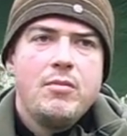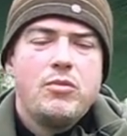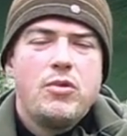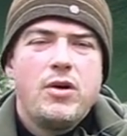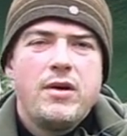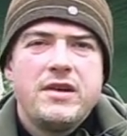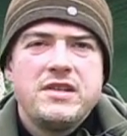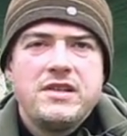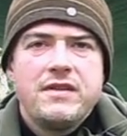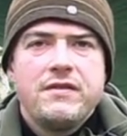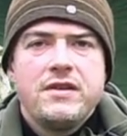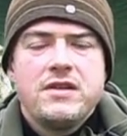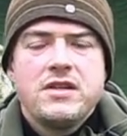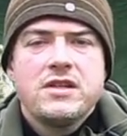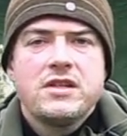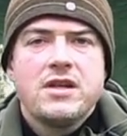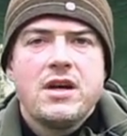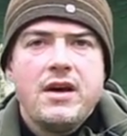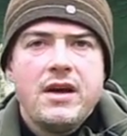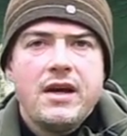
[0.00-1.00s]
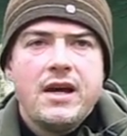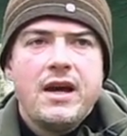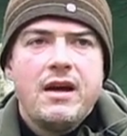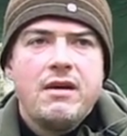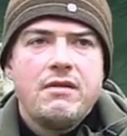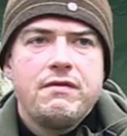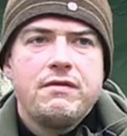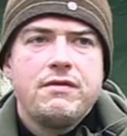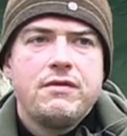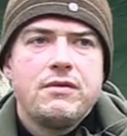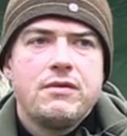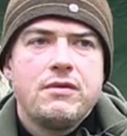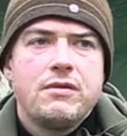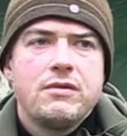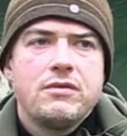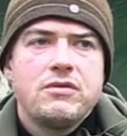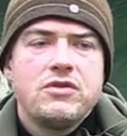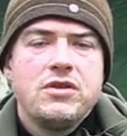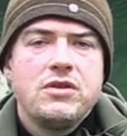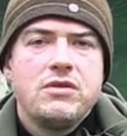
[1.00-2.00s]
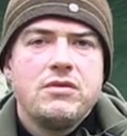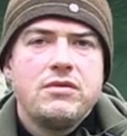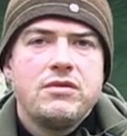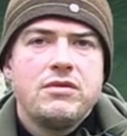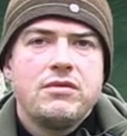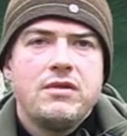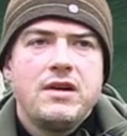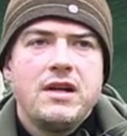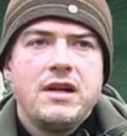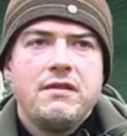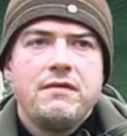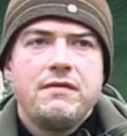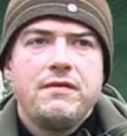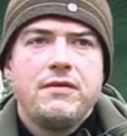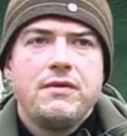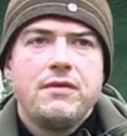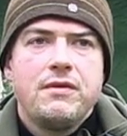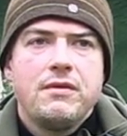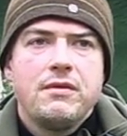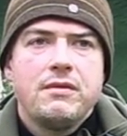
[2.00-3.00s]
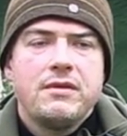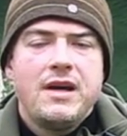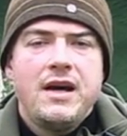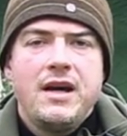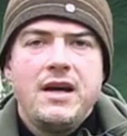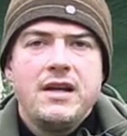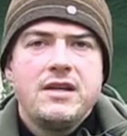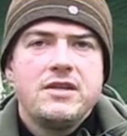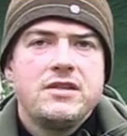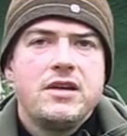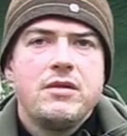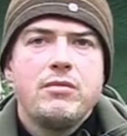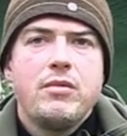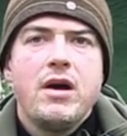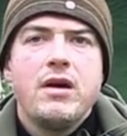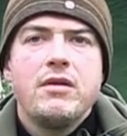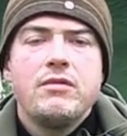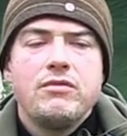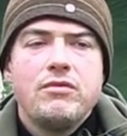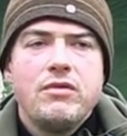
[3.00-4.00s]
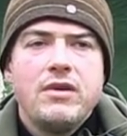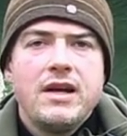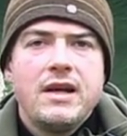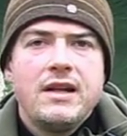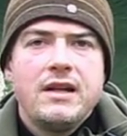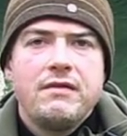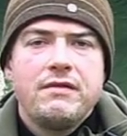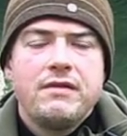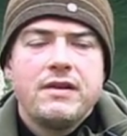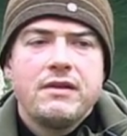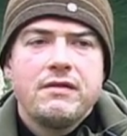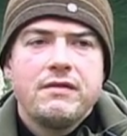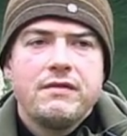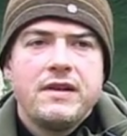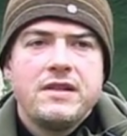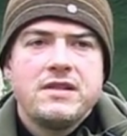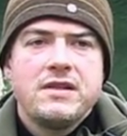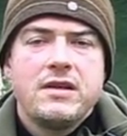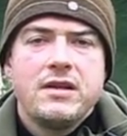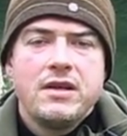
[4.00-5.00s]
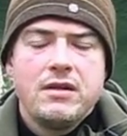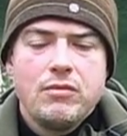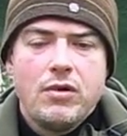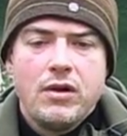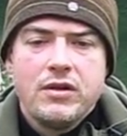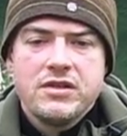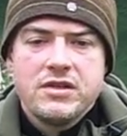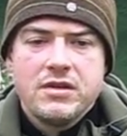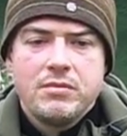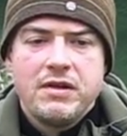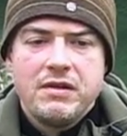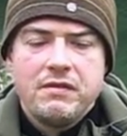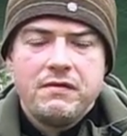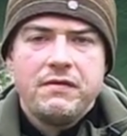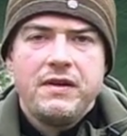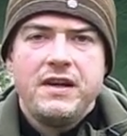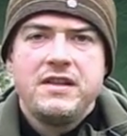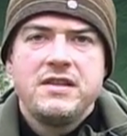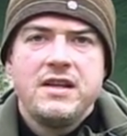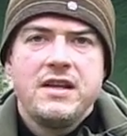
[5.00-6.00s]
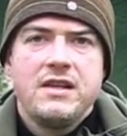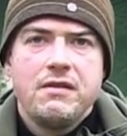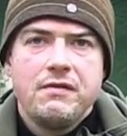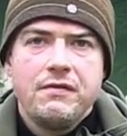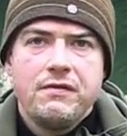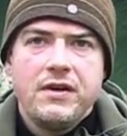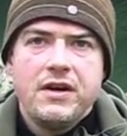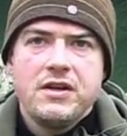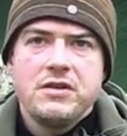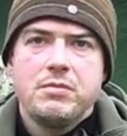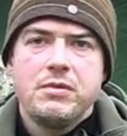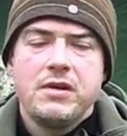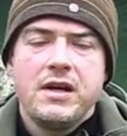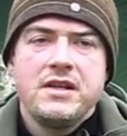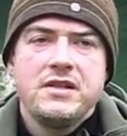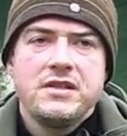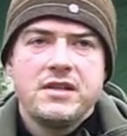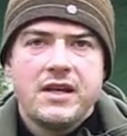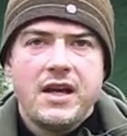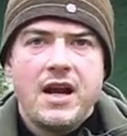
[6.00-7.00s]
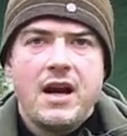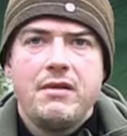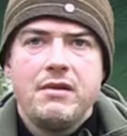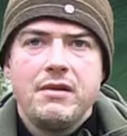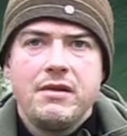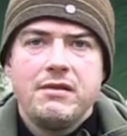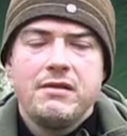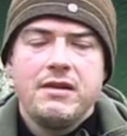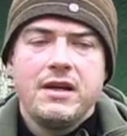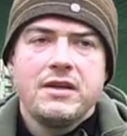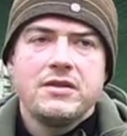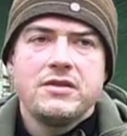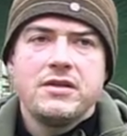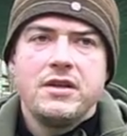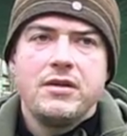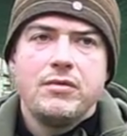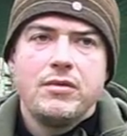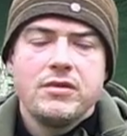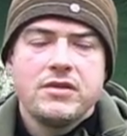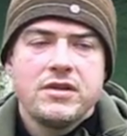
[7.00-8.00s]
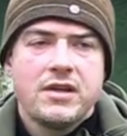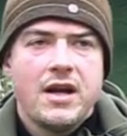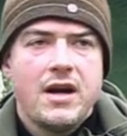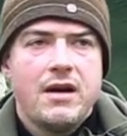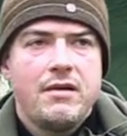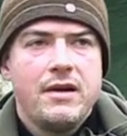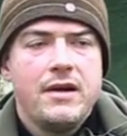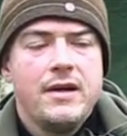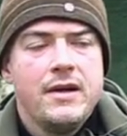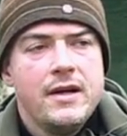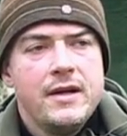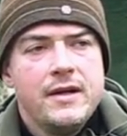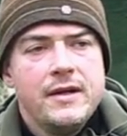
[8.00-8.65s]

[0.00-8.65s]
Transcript: Whereas if you're just going out for 2, 3, 4 days, you won't really feel fitter. You want to be fit in the first place to carry the things that you want to carry.